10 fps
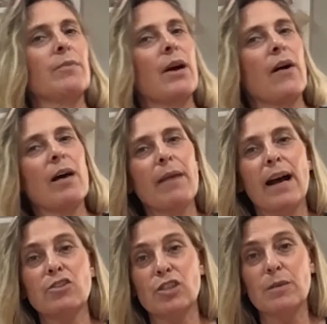Now I'm
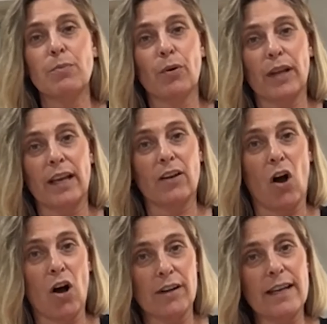actually putting it
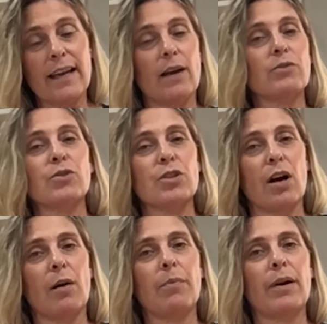on a
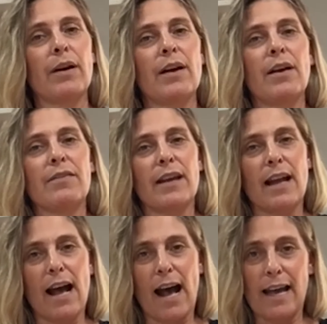countertop
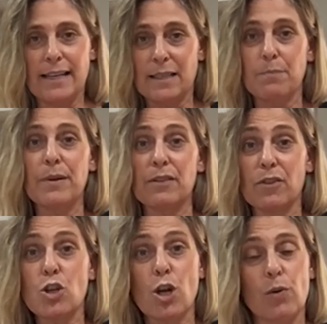that is a bit of a
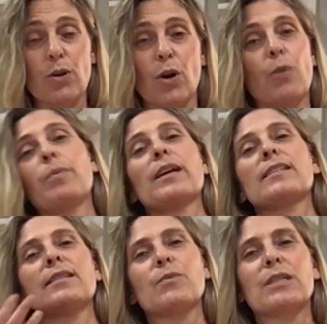no-no because
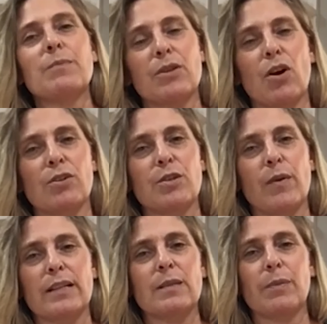this one's a bit hard to
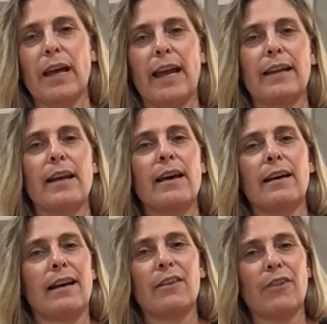explain
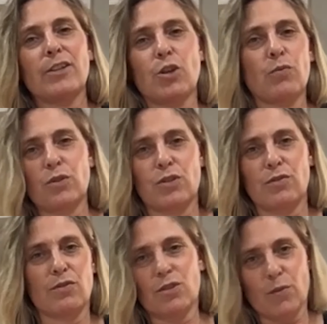if I don't
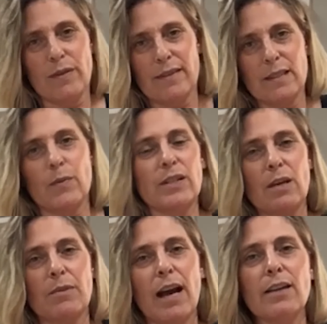do it this way. So
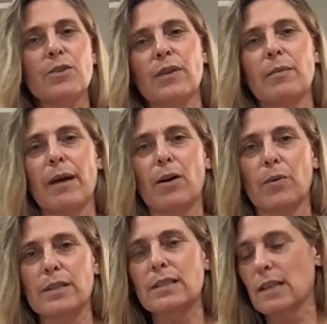I'm kind of doing it
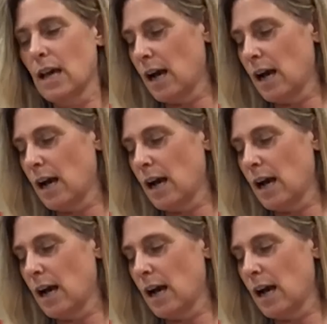backwards.